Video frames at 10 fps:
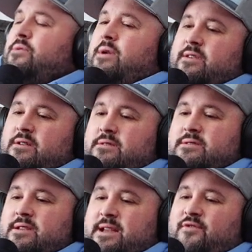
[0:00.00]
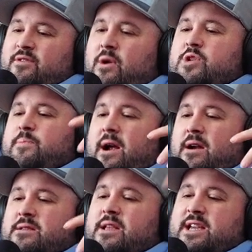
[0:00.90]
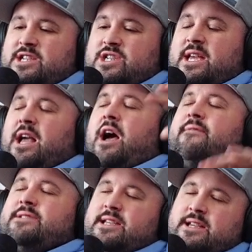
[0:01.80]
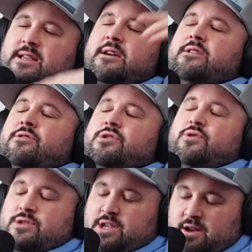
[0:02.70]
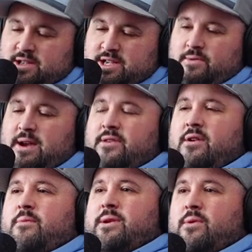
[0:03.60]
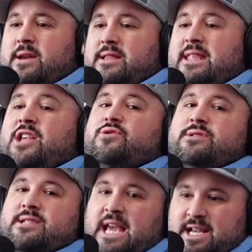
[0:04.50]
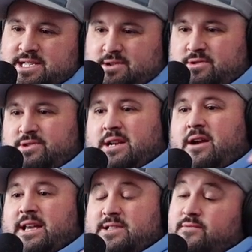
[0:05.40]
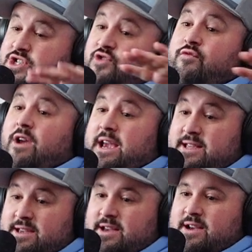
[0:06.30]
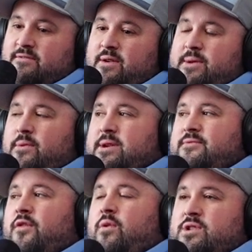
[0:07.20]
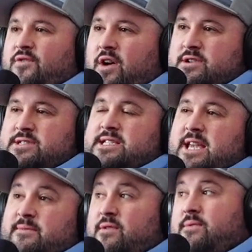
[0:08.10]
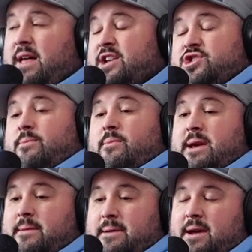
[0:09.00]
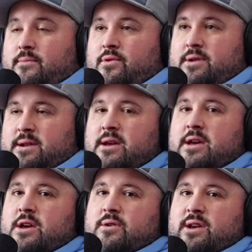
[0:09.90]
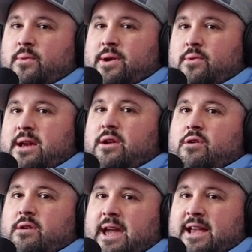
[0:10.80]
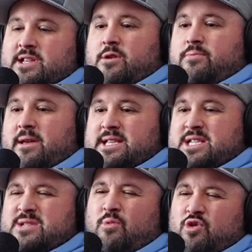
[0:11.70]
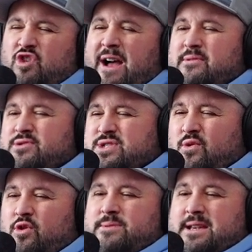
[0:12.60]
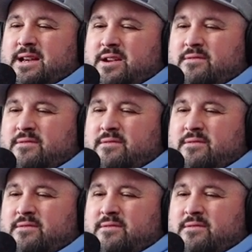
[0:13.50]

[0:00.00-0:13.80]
the weather, like, for the most part, like, obviously there's good sides of the weather, and we don't get natural disasters and all that stuff, which is great, right? We don't get forest fires the same, last summer we had a bad one, and, we don't get hurricanes in other places. There's more tropical storms here.